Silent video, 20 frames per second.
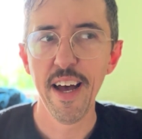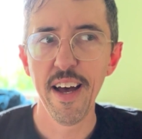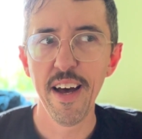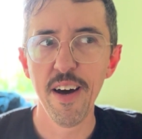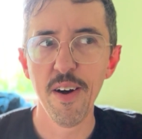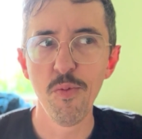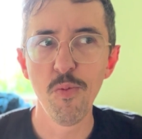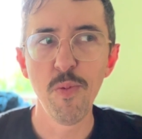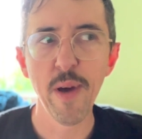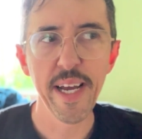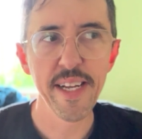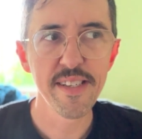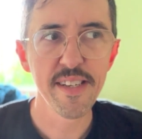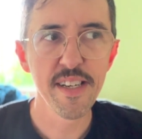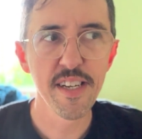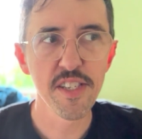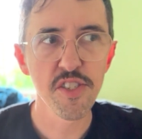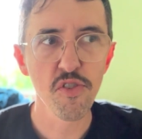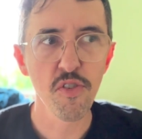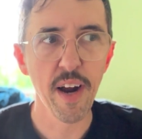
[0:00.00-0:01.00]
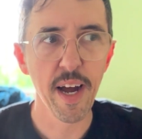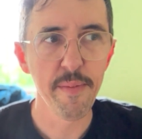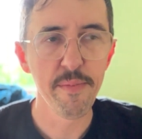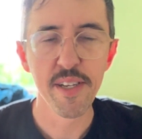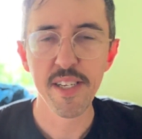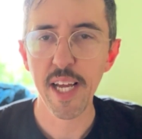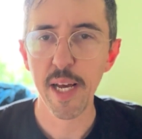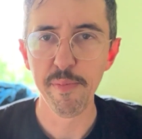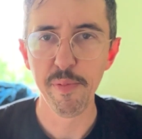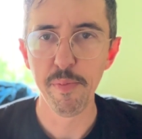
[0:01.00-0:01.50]
A way to describe the
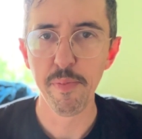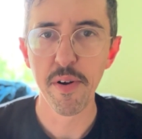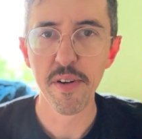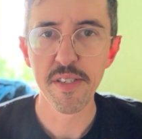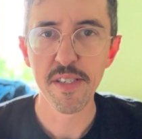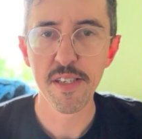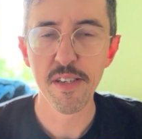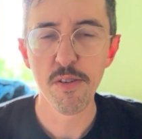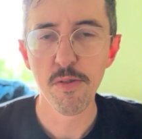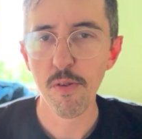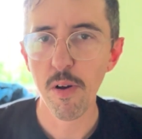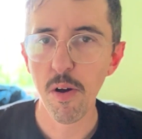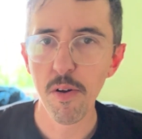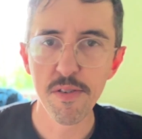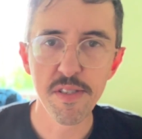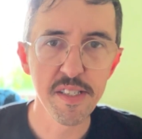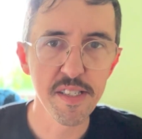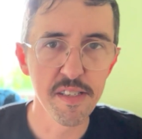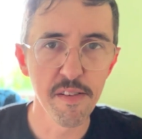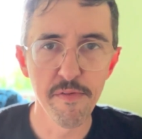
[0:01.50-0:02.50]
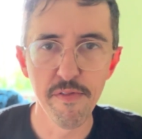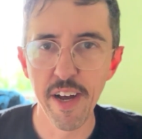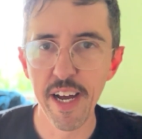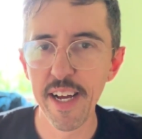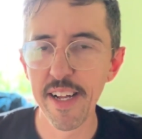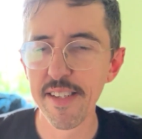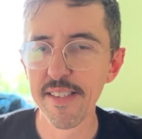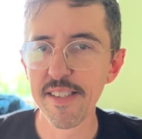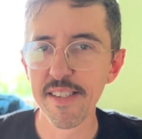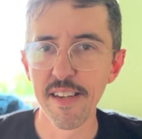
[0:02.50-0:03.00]
type of person who hosts
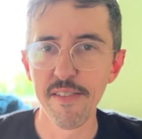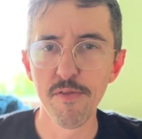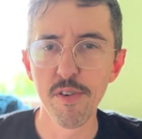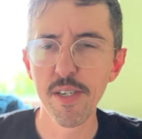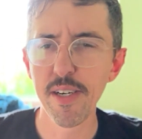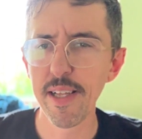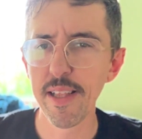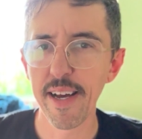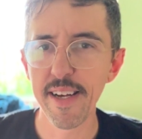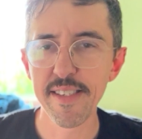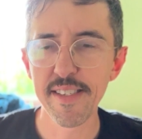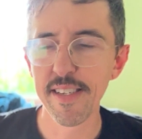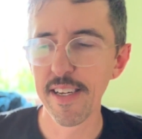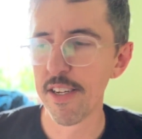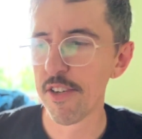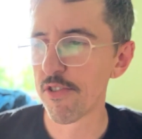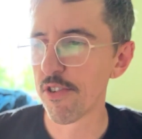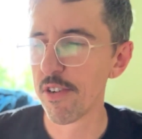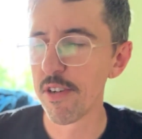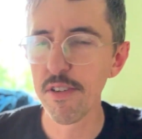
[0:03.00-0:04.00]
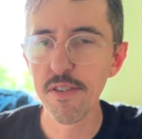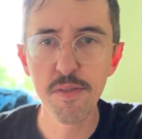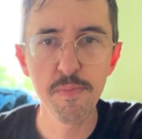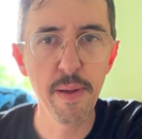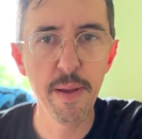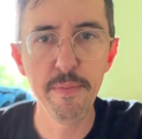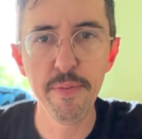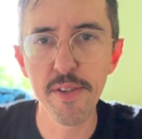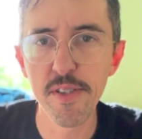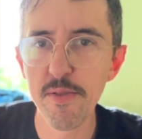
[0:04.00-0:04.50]
events and really likes to introduce
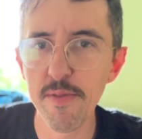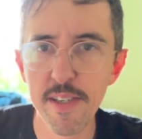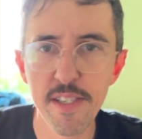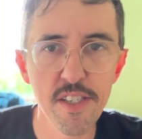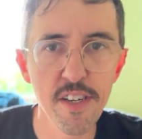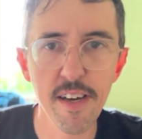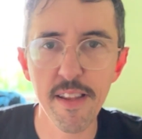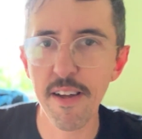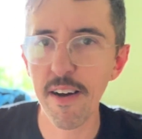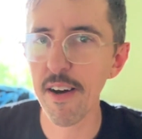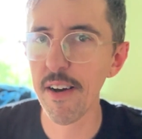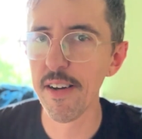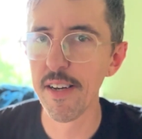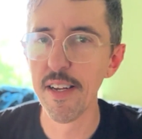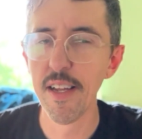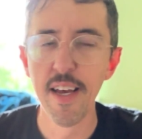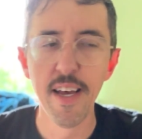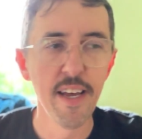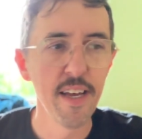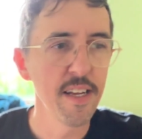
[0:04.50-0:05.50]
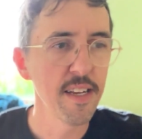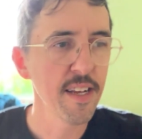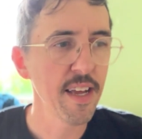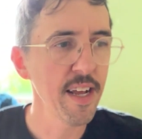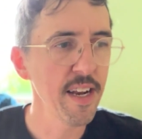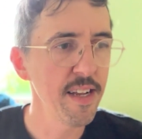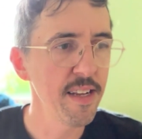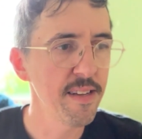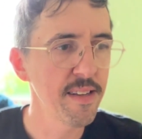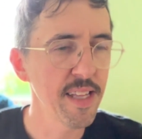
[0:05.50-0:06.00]
people to each other and
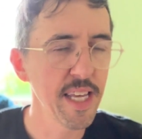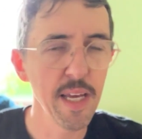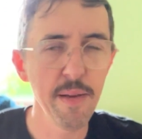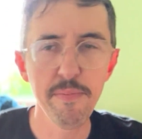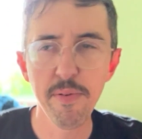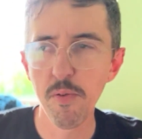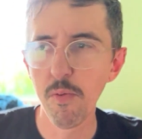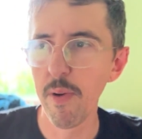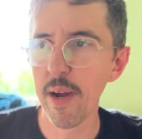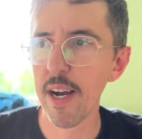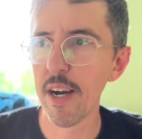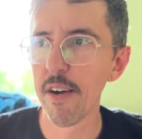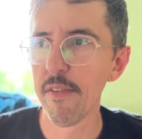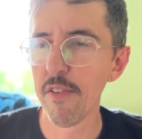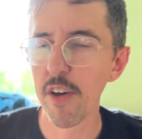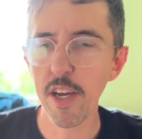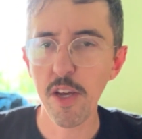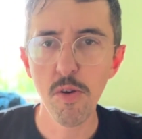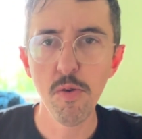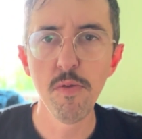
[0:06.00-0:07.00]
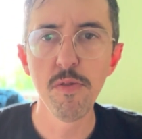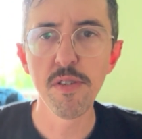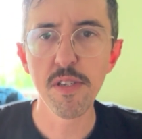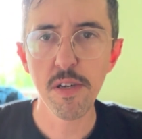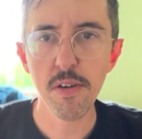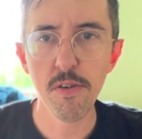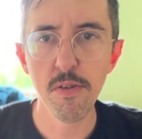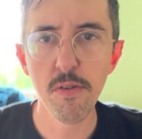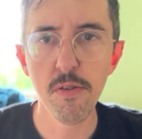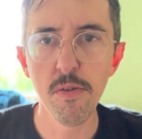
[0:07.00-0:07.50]
keep aware of like who's
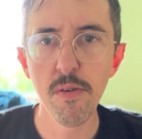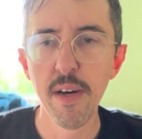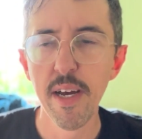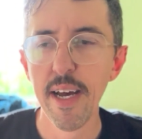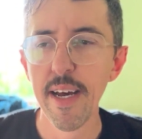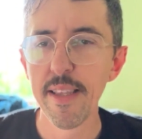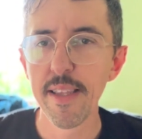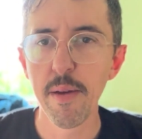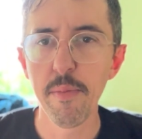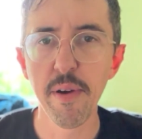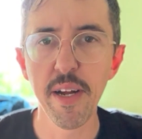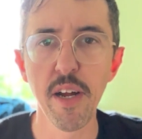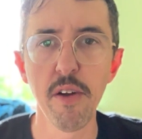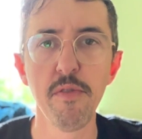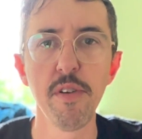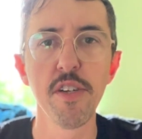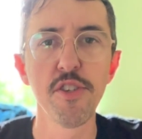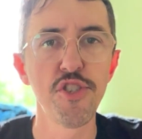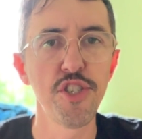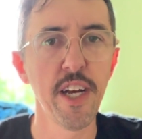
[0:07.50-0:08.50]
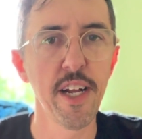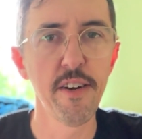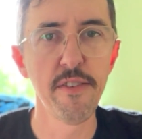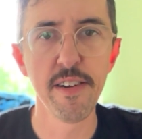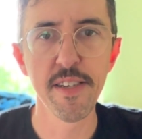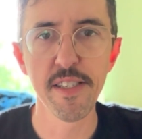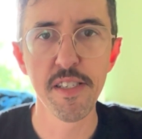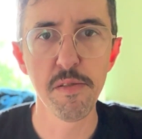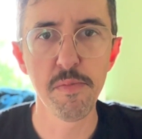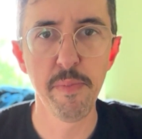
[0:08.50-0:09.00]
who. They bring a real
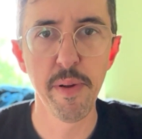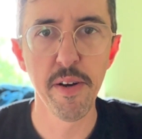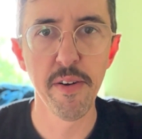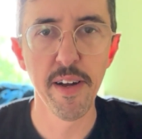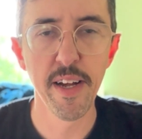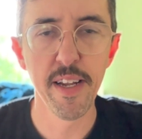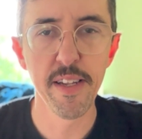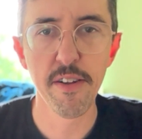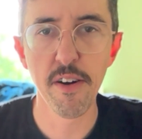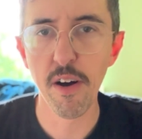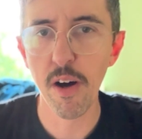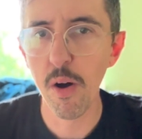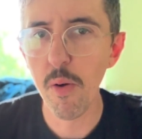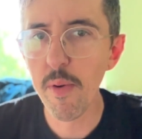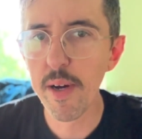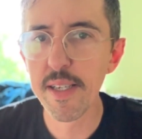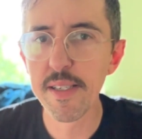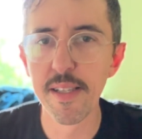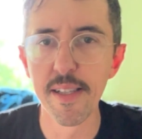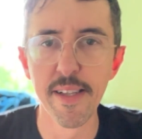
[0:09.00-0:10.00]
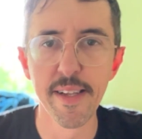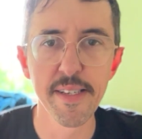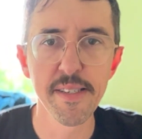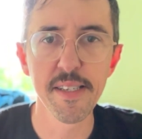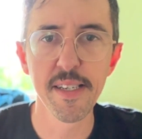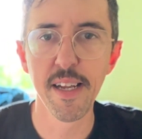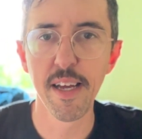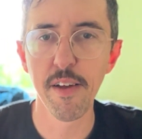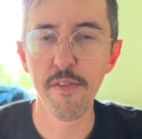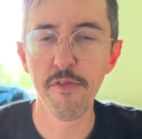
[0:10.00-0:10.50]
generous spirit. They're always
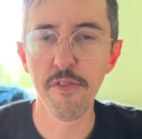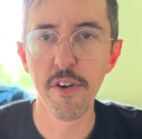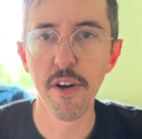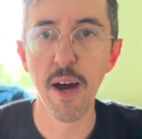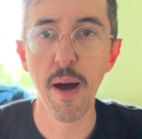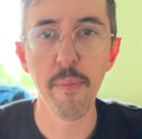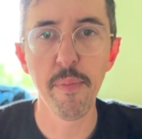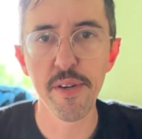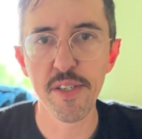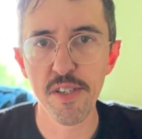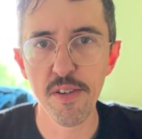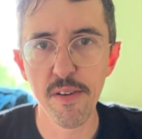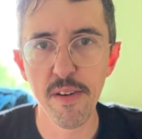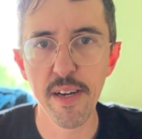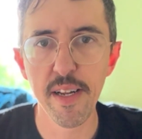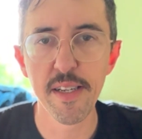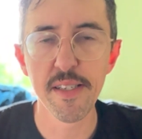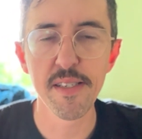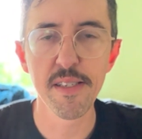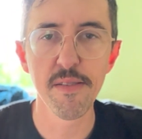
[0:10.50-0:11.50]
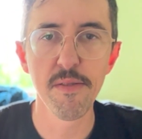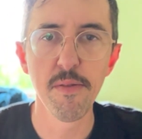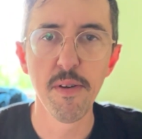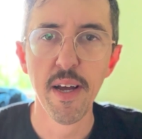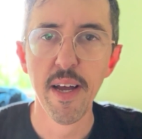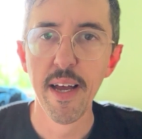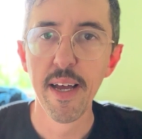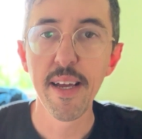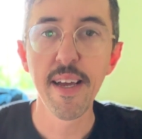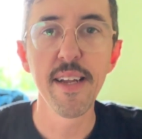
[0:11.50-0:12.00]
listening for opportunity to
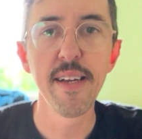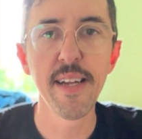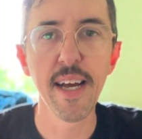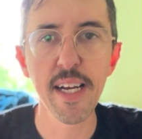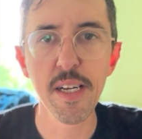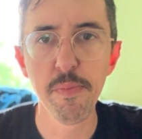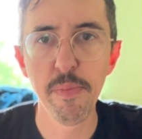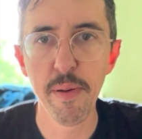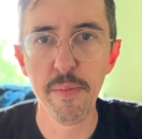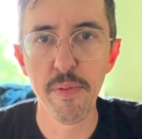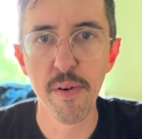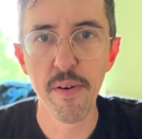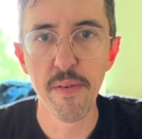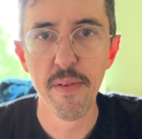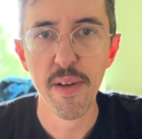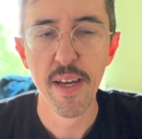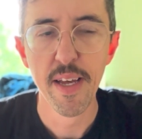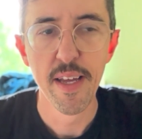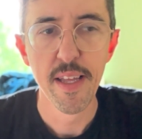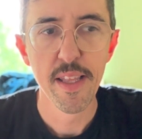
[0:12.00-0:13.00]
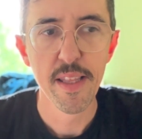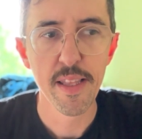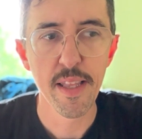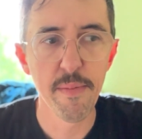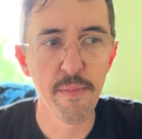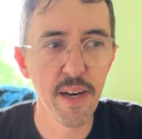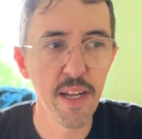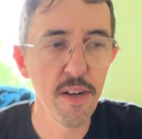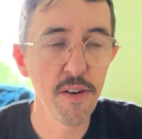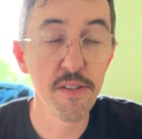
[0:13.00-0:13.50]
connect people. They
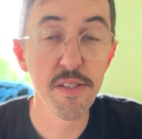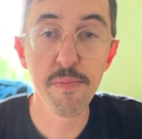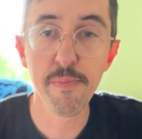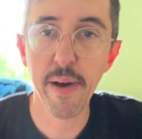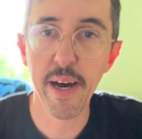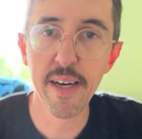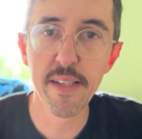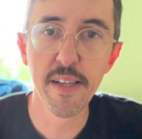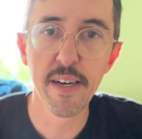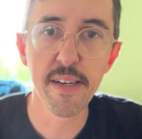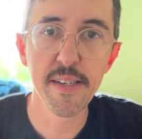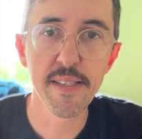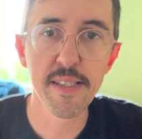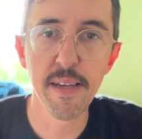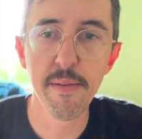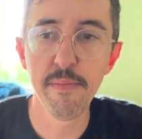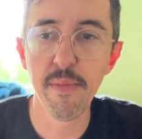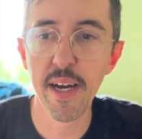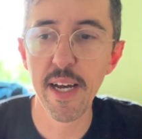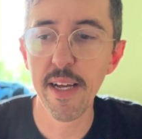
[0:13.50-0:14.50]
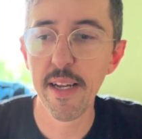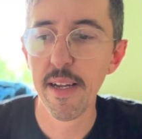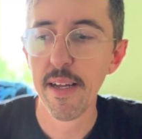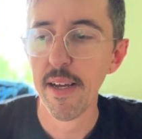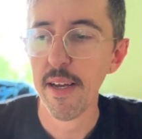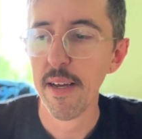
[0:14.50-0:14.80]
might host potlucks. They might